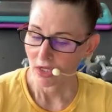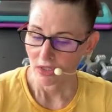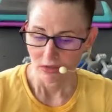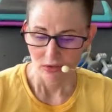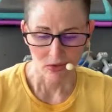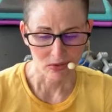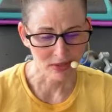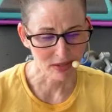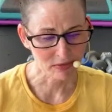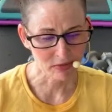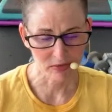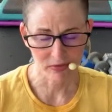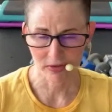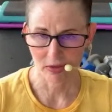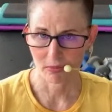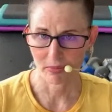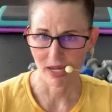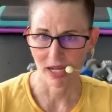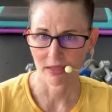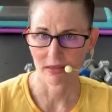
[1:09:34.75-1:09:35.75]
Don't ever
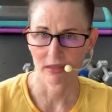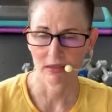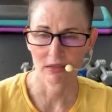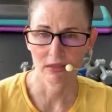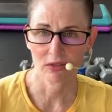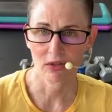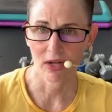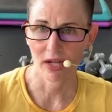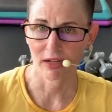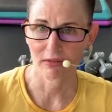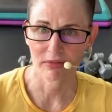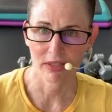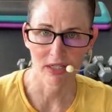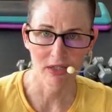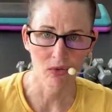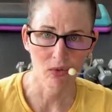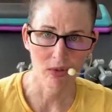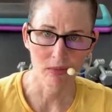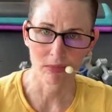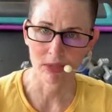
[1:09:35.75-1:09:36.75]
feel bad that you don't have the
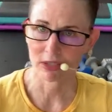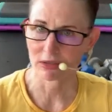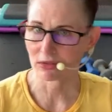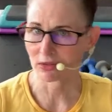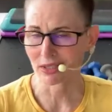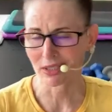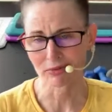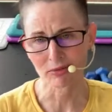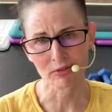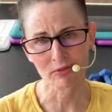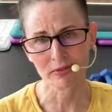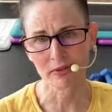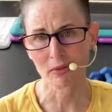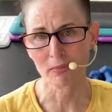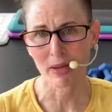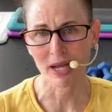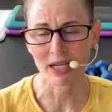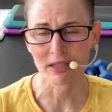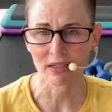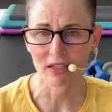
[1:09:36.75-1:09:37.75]
equipment. Don't ever feel
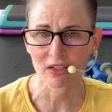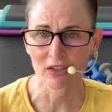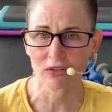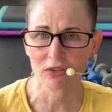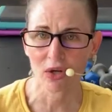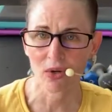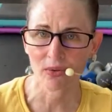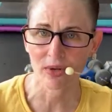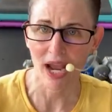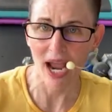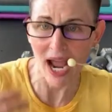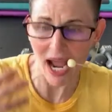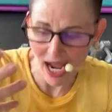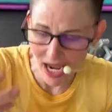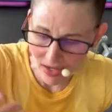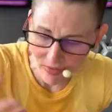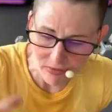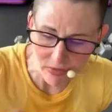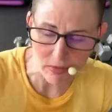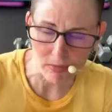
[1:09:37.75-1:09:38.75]
bad that you don't
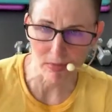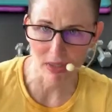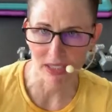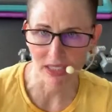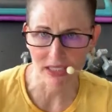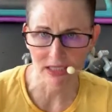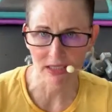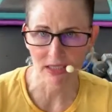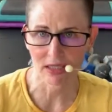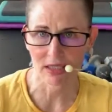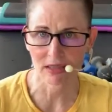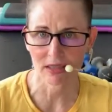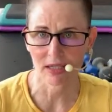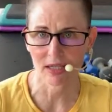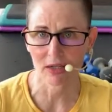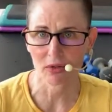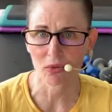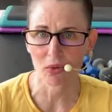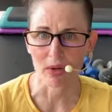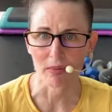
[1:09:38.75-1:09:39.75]
have the money to get the
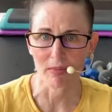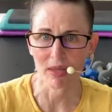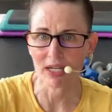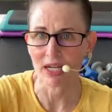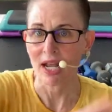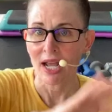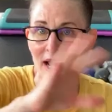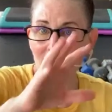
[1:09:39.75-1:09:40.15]
equipment.